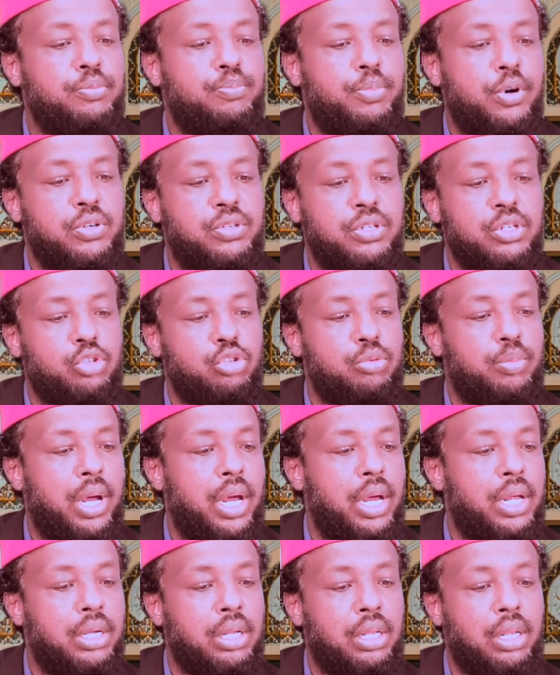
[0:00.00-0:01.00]
and this
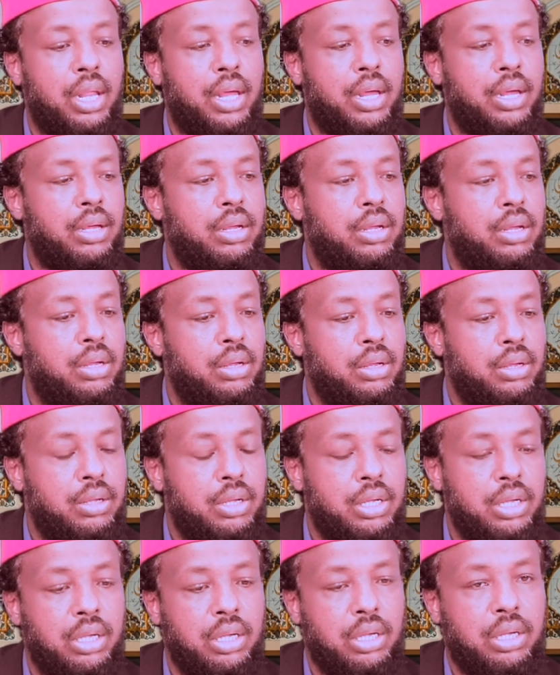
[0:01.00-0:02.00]
person, subhanallah,
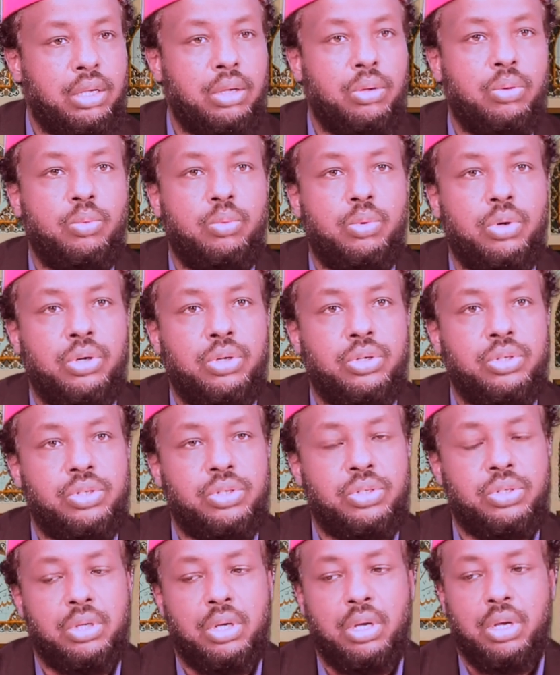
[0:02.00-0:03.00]
he
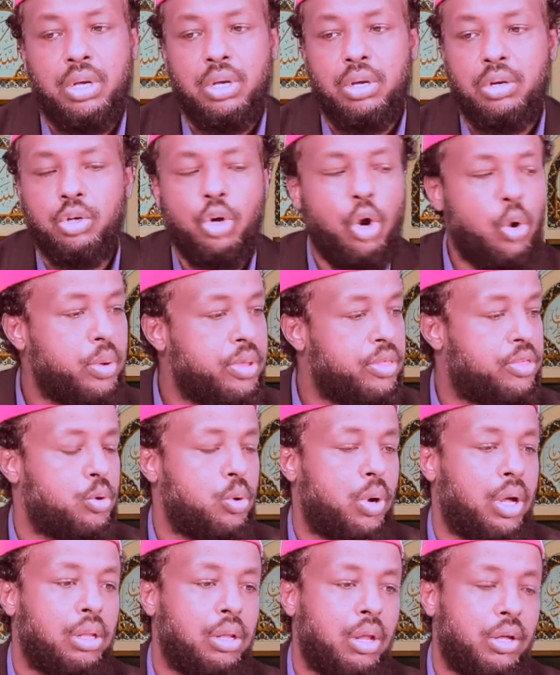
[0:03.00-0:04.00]
was
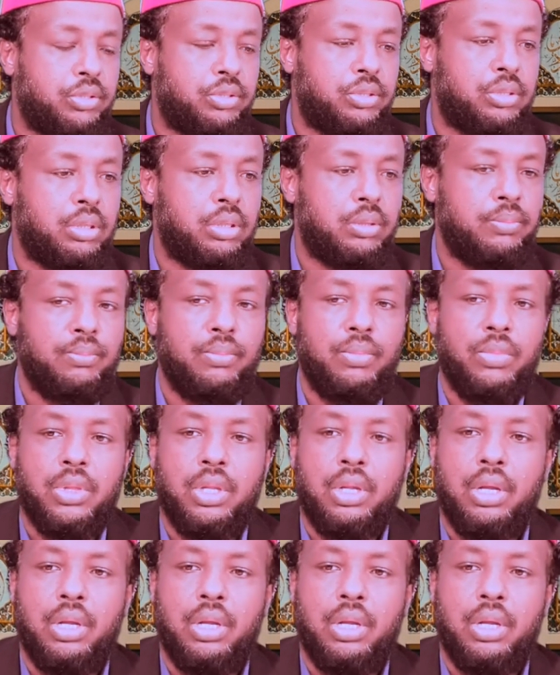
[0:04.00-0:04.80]
going through a lot.